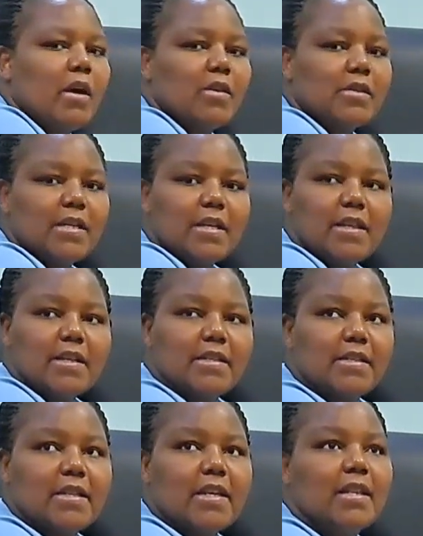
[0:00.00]
I think that
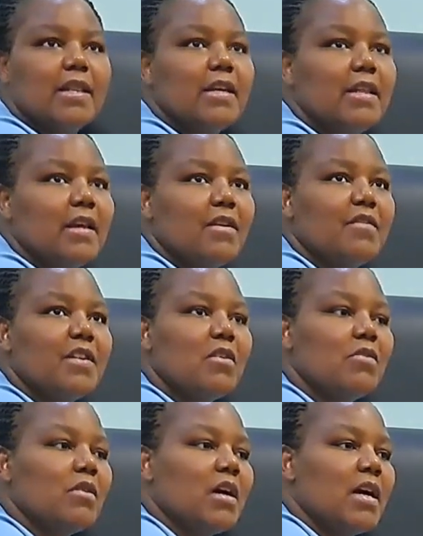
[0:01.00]
they are
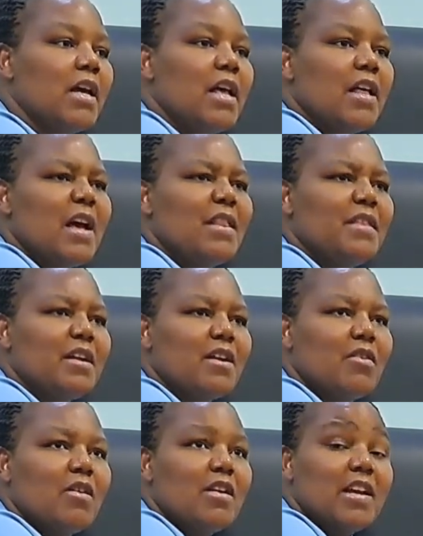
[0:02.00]
now, and they
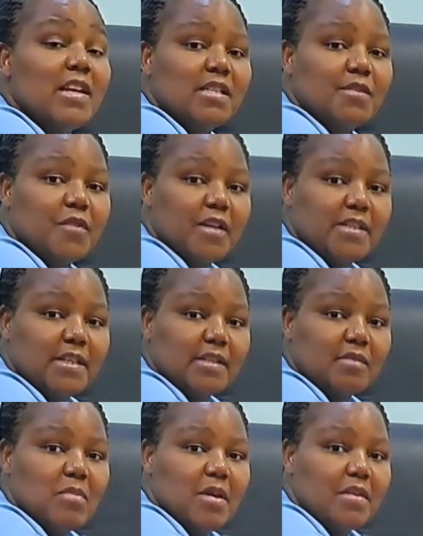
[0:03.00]
recognize
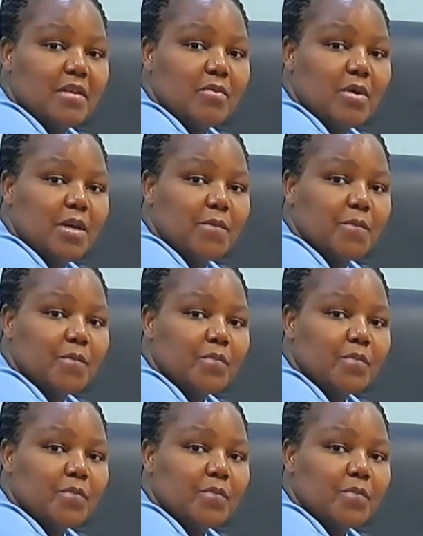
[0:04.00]
faces, by the way.